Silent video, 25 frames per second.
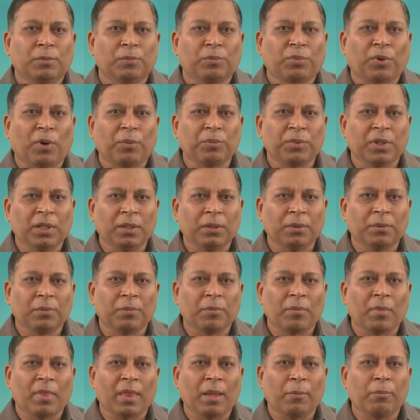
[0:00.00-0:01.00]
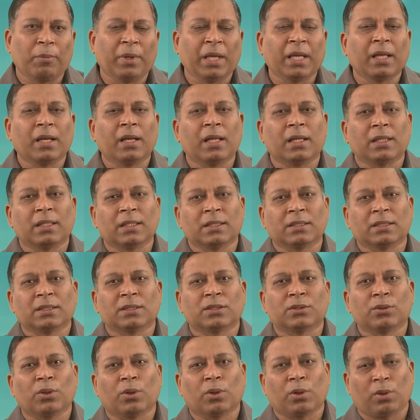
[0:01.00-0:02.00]
from the beginning. This
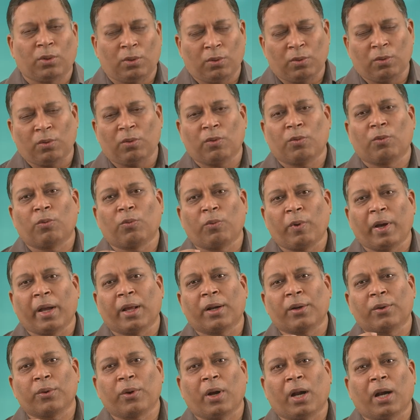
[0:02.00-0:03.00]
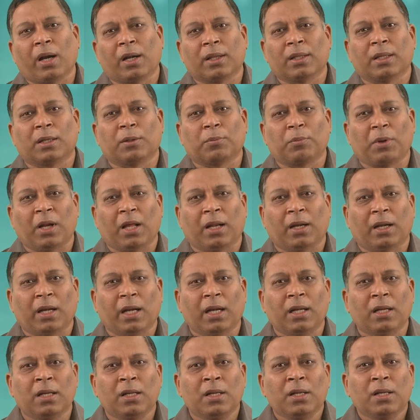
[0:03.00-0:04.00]
is your where you had that plan,
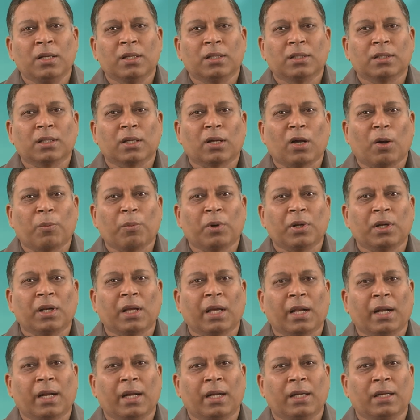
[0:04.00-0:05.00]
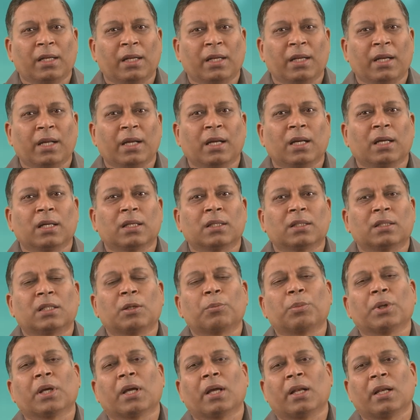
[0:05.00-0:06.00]
right? The common criteria
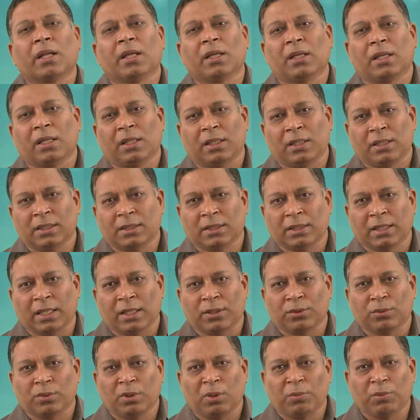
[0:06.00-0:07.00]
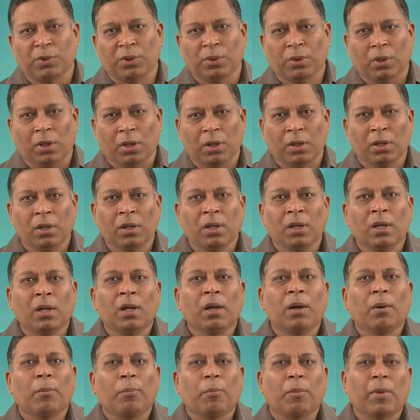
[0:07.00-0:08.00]
typically in this case will be your
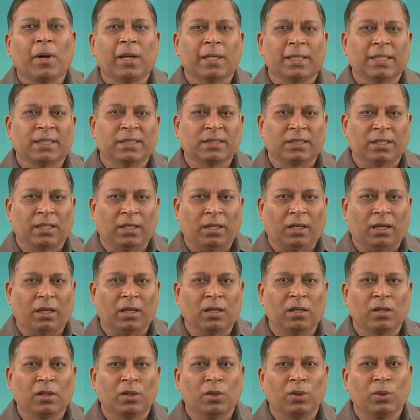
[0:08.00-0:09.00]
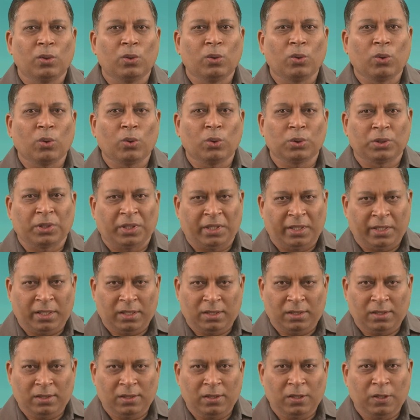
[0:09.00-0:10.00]
market share, growth rate,
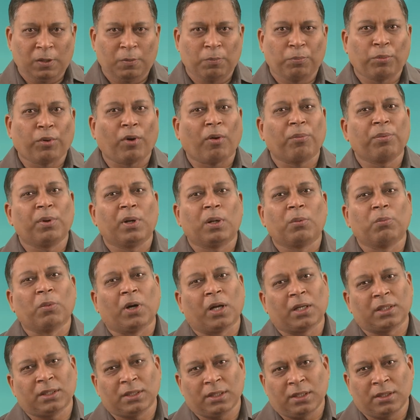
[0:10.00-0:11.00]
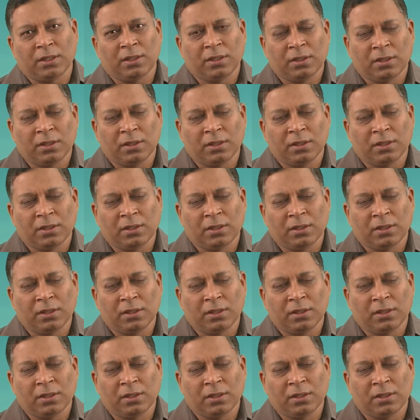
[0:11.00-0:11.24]
profit margin,